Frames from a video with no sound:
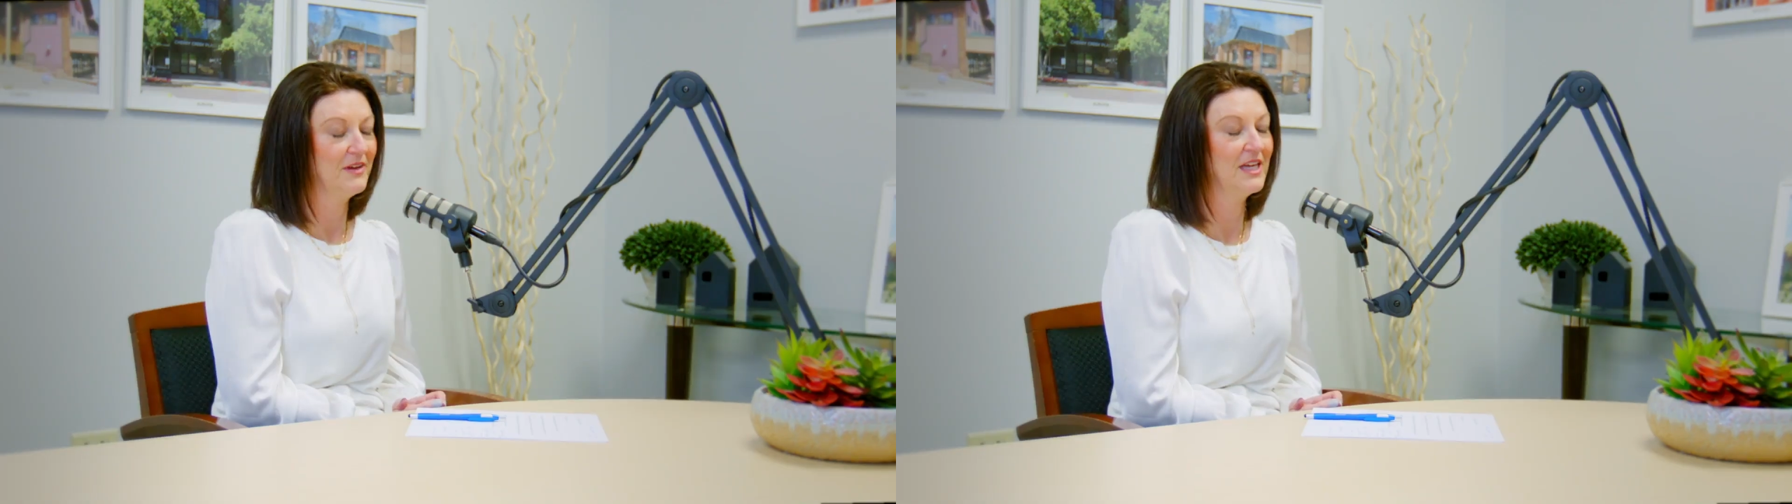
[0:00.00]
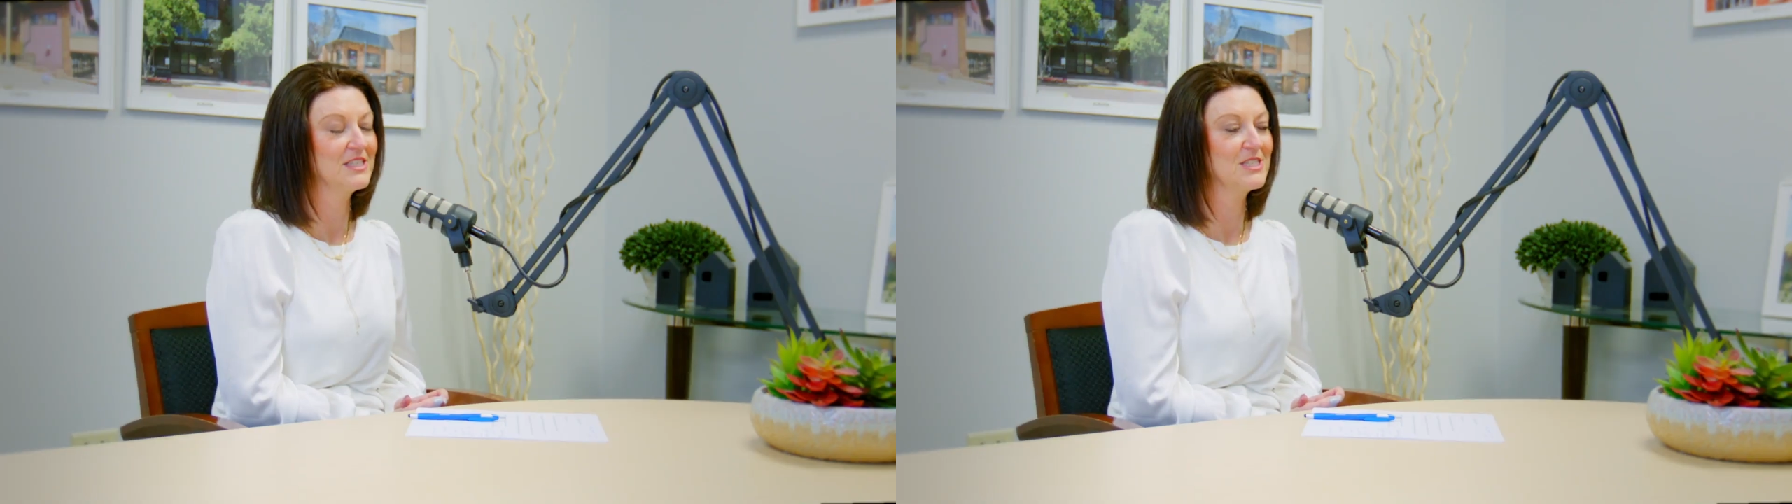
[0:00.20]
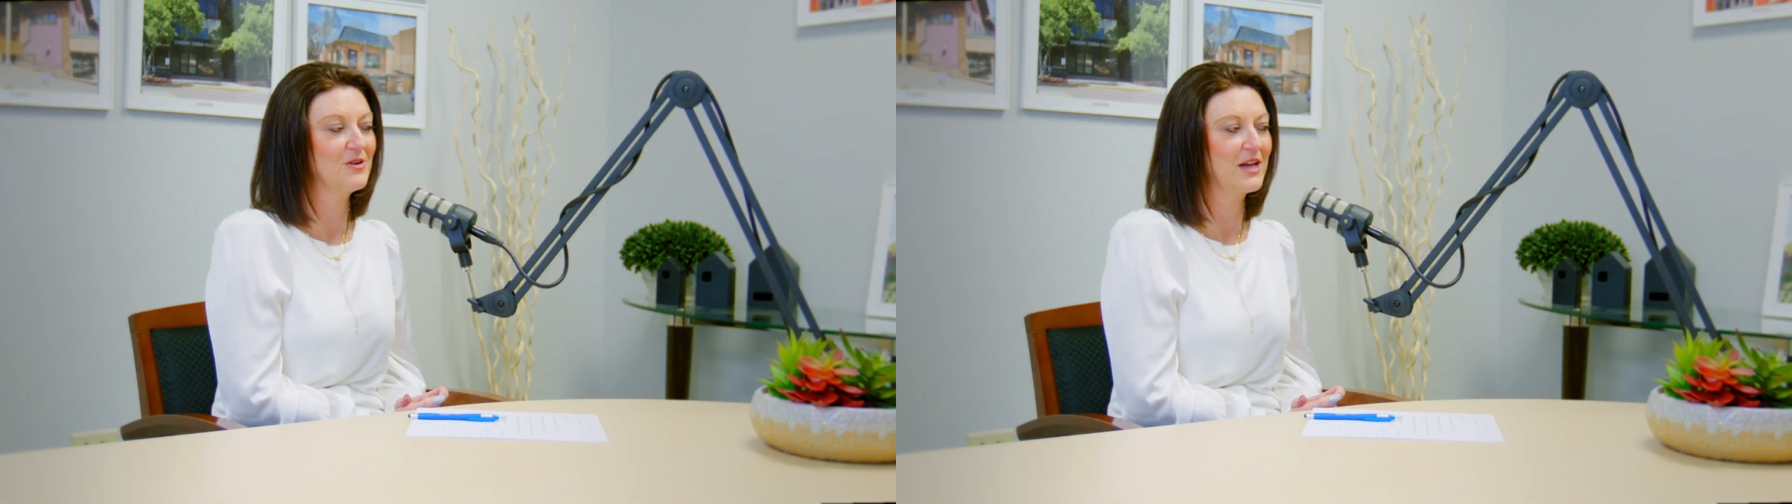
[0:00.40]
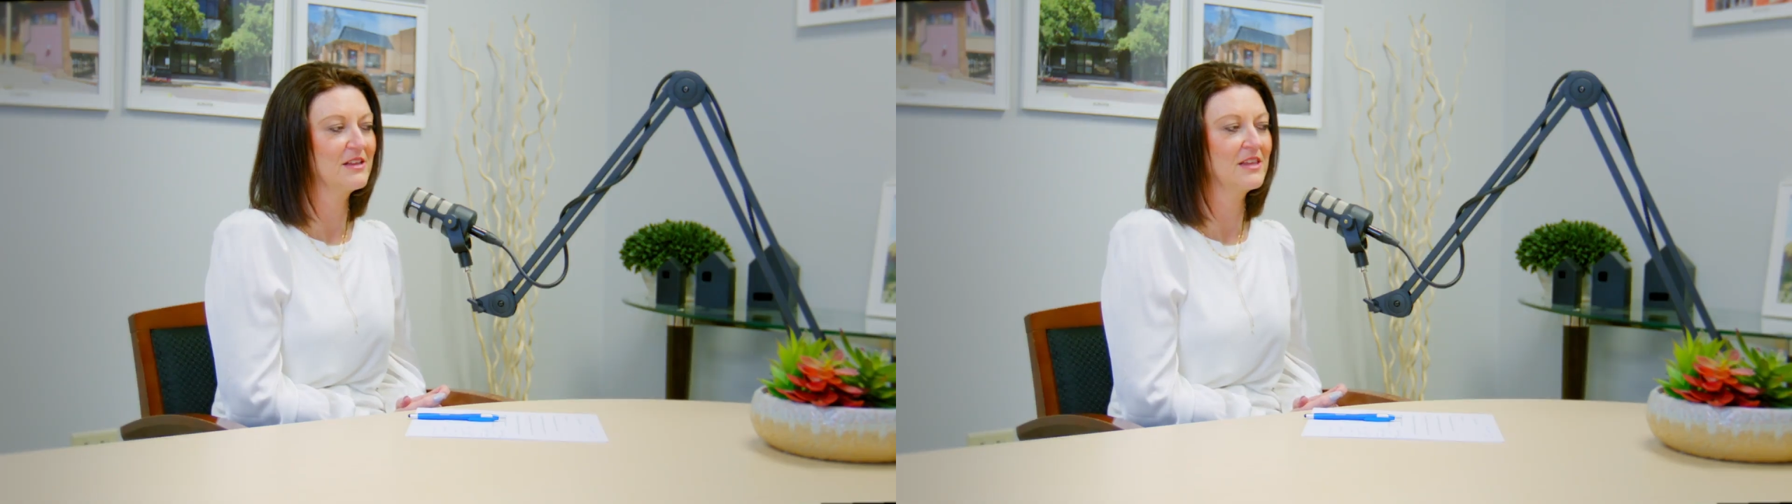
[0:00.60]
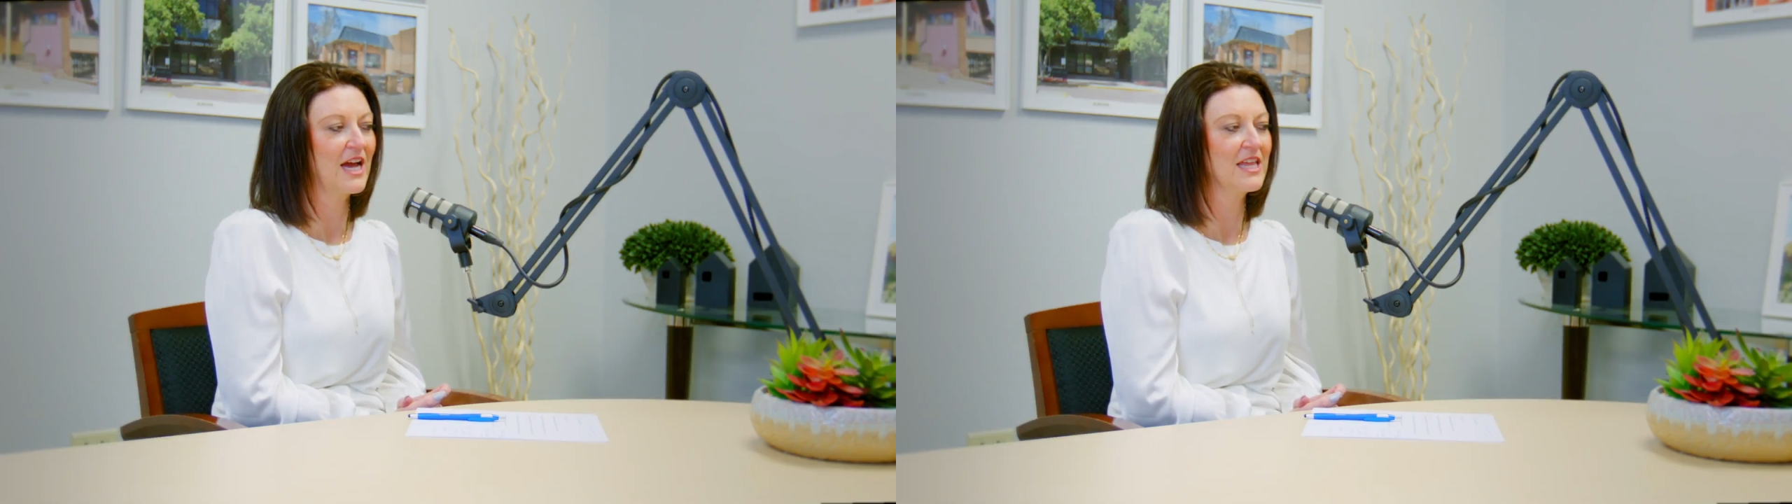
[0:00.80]
And so
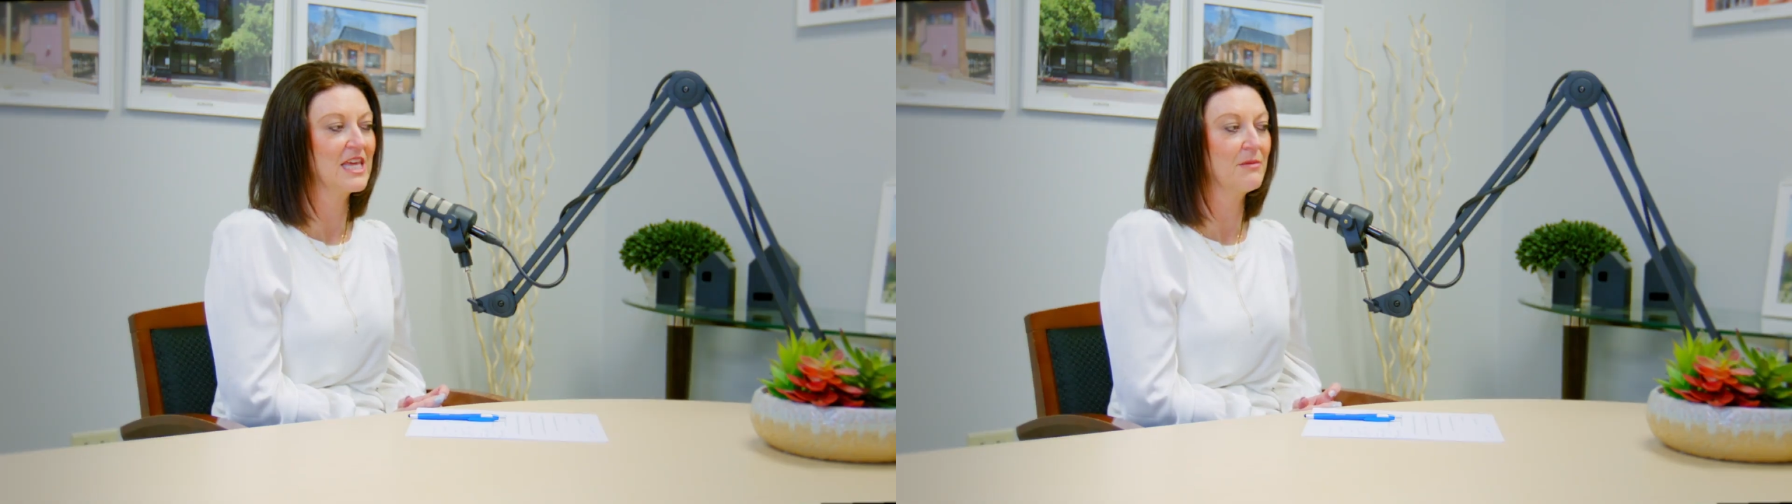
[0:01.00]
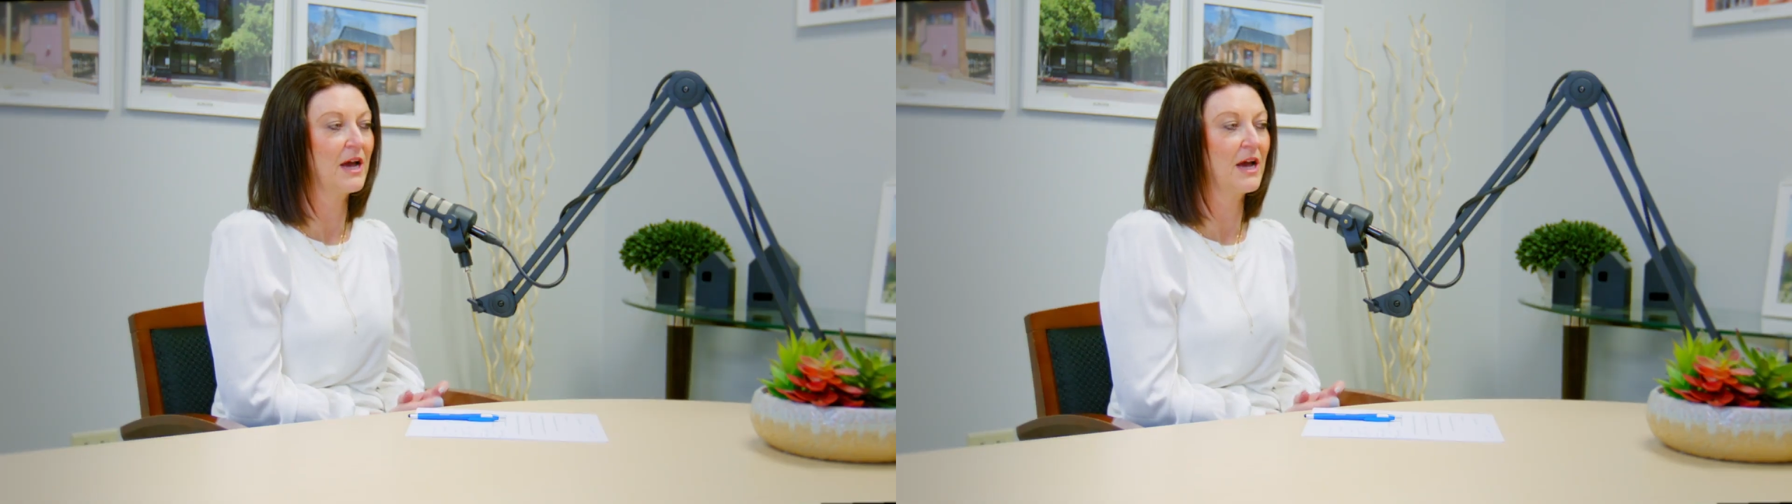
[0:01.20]
I think